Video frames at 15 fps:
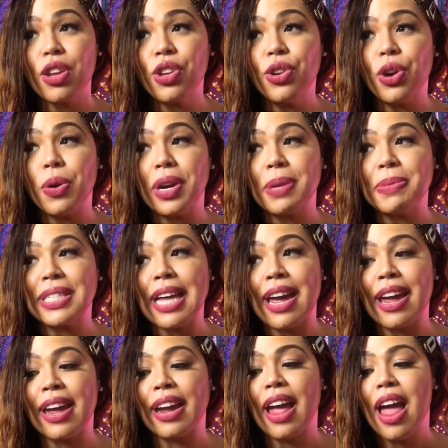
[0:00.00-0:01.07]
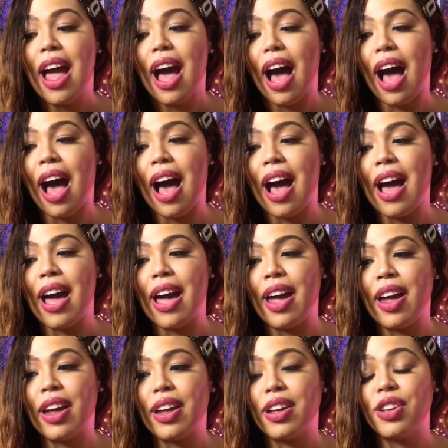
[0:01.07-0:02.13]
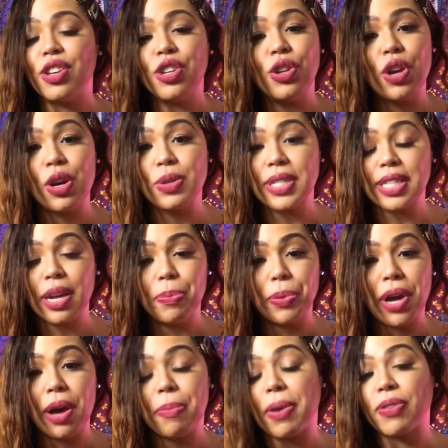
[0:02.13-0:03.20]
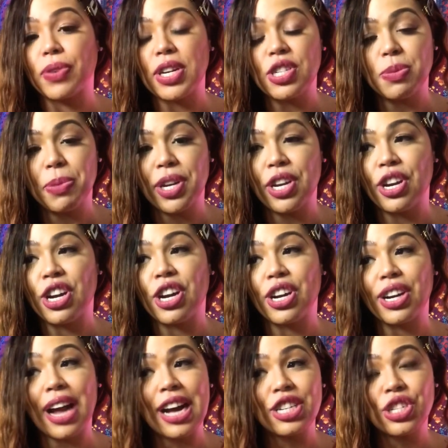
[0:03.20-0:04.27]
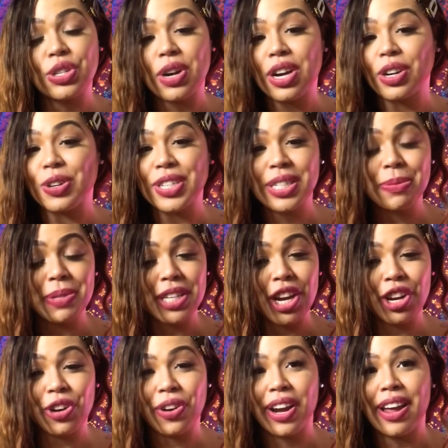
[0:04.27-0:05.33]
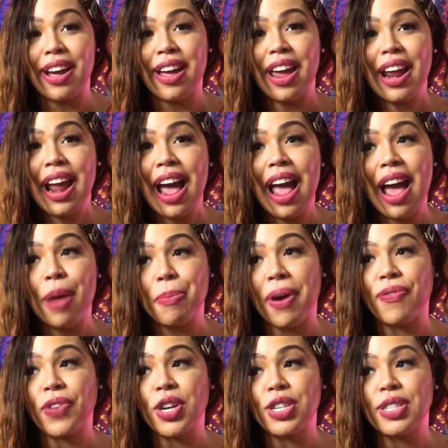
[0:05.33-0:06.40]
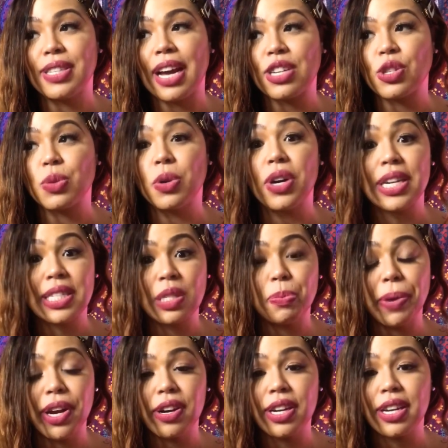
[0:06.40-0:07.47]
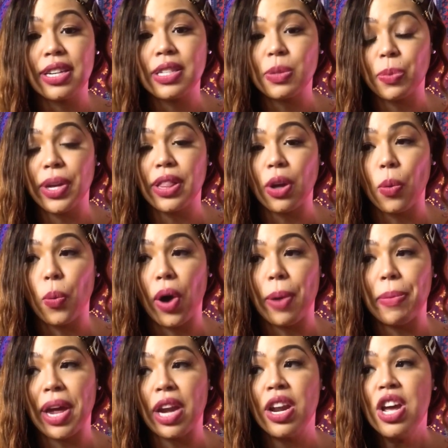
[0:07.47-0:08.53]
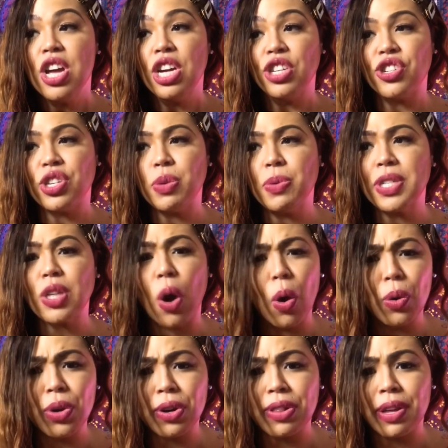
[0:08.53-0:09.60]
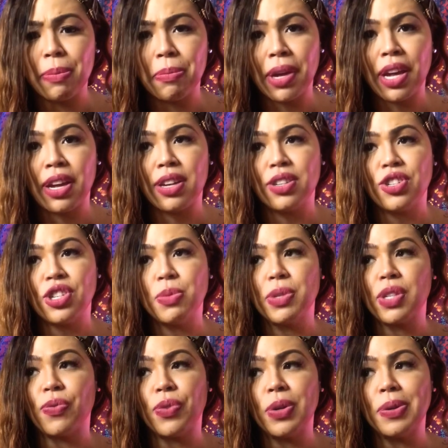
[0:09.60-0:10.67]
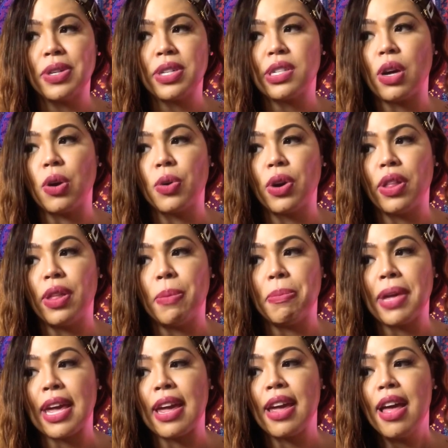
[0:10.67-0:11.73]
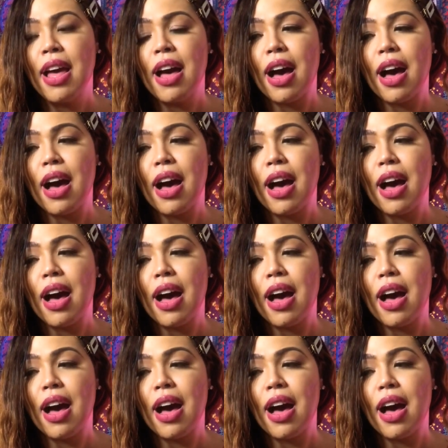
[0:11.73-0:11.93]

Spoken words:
you know what I'm saying? I, you know, slipped up my freshman year, got drunk on some sangria, and I had my first sexual experience with a woman. She was older than me. She was a few years older than me.